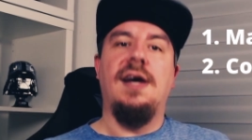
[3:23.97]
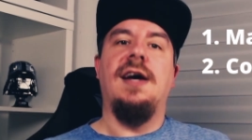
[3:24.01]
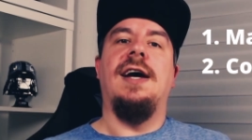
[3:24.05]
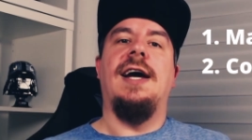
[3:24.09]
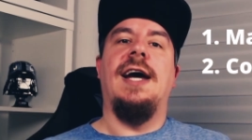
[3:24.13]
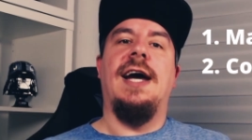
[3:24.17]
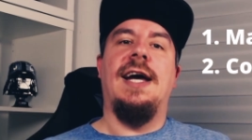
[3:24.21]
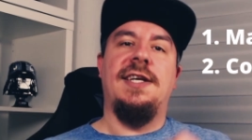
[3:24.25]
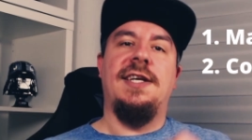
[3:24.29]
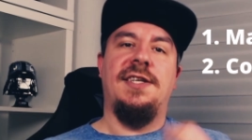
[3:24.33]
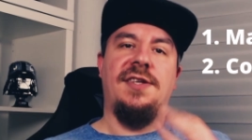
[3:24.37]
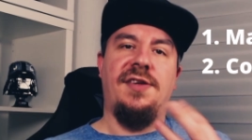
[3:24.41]

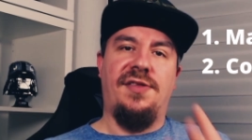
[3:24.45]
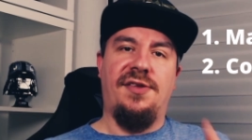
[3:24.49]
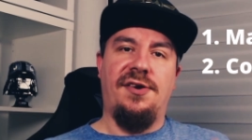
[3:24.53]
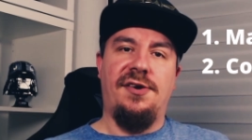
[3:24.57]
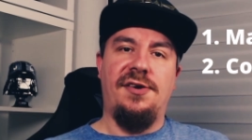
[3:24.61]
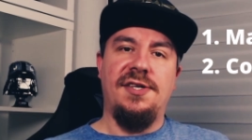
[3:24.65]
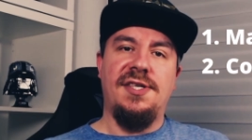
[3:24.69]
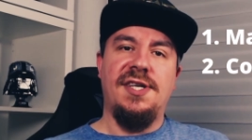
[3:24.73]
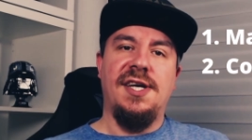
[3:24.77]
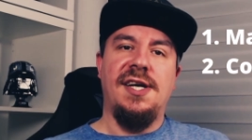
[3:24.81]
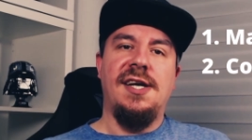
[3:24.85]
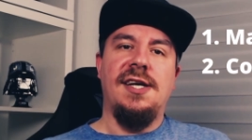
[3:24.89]
And
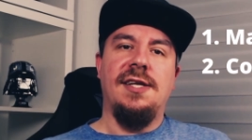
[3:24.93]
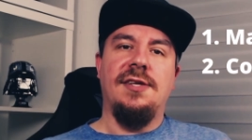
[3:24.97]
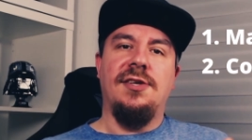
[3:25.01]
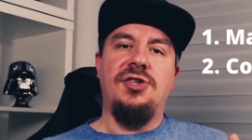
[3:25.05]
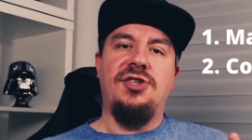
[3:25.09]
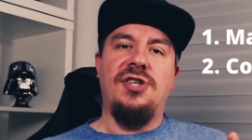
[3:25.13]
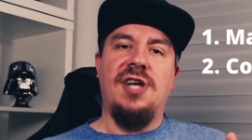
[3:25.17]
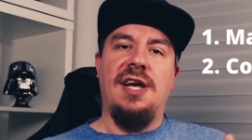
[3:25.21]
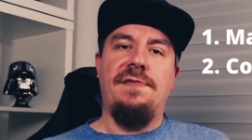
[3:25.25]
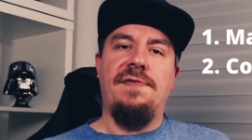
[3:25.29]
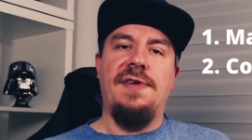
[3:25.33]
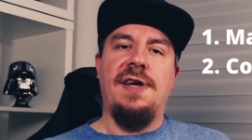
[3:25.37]
third, the
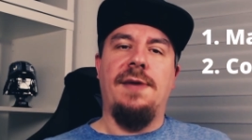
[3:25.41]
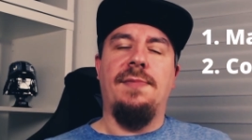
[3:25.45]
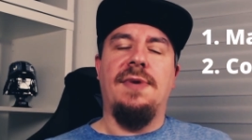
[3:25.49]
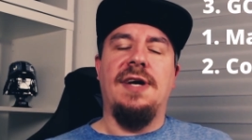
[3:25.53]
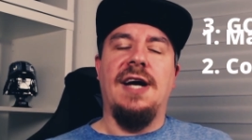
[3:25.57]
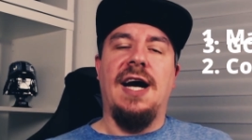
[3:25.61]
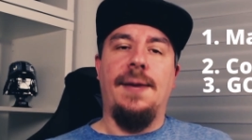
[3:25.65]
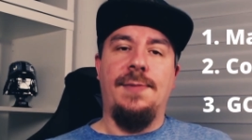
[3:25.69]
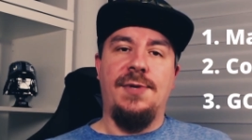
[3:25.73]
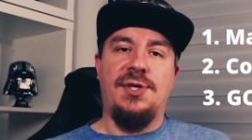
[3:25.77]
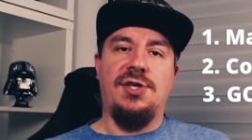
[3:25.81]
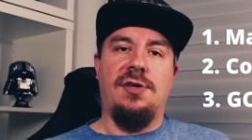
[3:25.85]
JVM
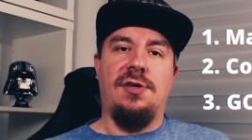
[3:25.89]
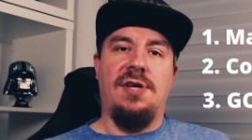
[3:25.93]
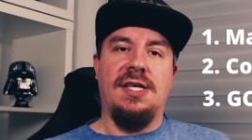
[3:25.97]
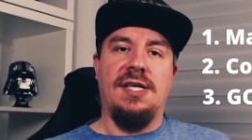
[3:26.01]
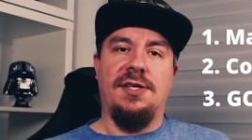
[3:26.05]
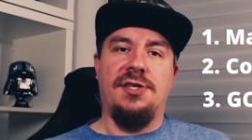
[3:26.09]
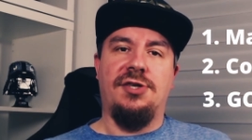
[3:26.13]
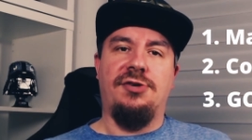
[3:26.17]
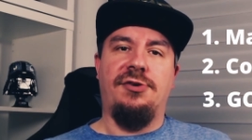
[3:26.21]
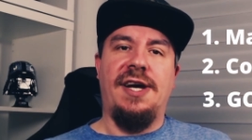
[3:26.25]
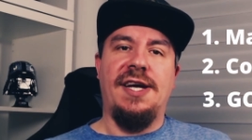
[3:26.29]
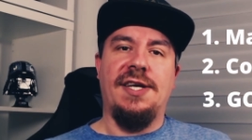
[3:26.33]
garbage
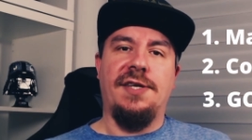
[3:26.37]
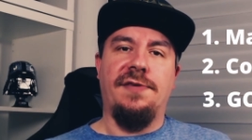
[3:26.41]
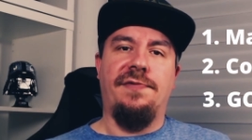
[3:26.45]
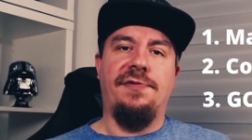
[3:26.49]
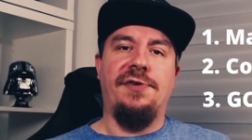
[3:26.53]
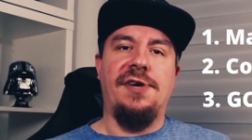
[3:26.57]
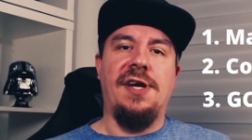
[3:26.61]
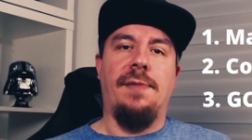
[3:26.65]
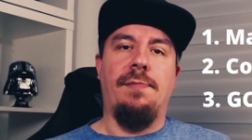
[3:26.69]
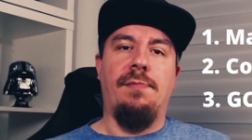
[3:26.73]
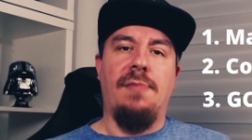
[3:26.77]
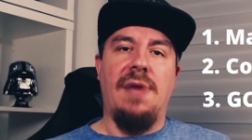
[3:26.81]
collector trying to
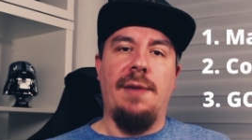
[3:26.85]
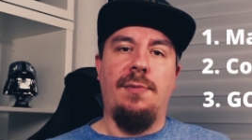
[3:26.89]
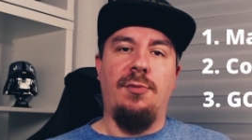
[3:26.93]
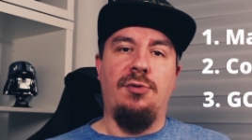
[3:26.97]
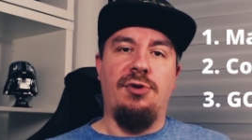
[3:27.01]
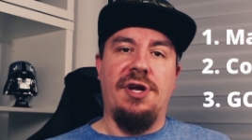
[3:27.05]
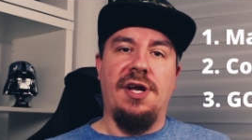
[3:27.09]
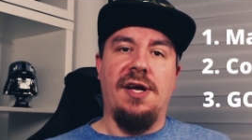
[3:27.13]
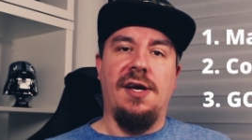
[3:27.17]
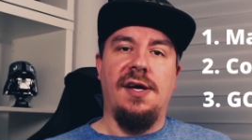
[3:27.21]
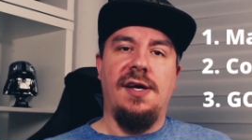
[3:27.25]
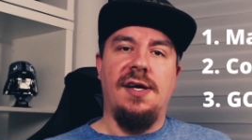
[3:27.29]
free up
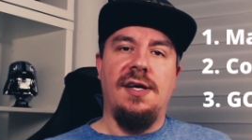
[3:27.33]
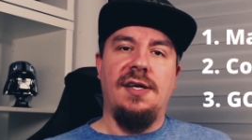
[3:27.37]
memory,